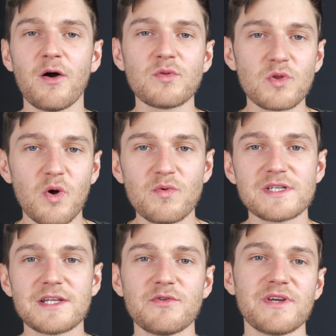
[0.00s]
on
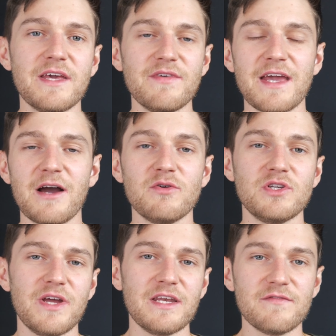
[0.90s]
loans that they're giving out
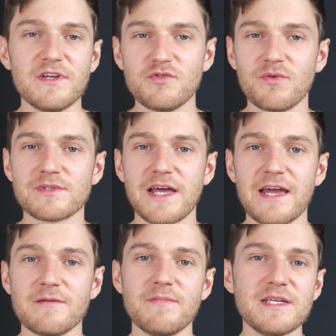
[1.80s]
to individuals
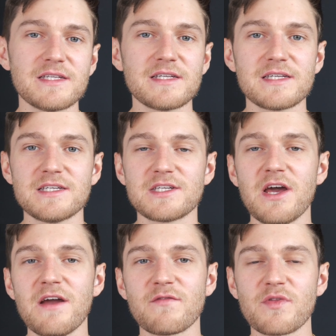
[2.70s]
and businesses
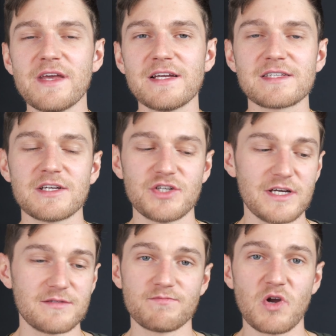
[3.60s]
for things such
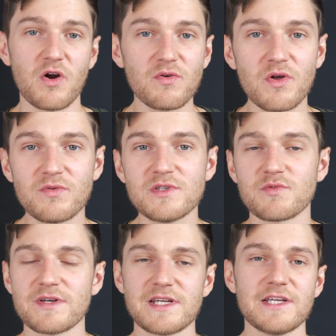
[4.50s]
as car loans,
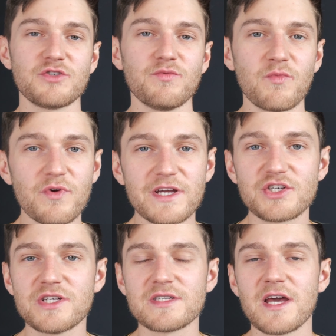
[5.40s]
residential
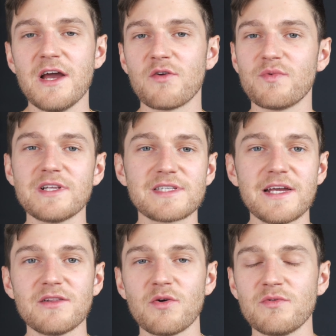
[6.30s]
mortgages, real
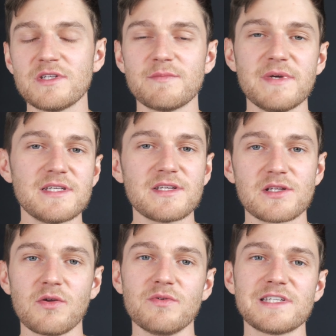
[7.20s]
estate loans, business
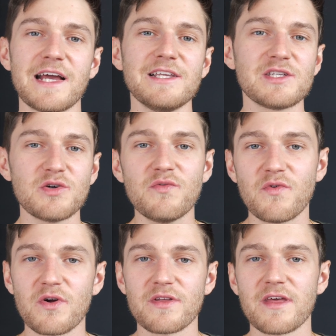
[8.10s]
loans, and so
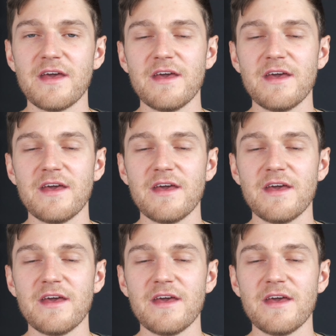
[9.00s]
forth.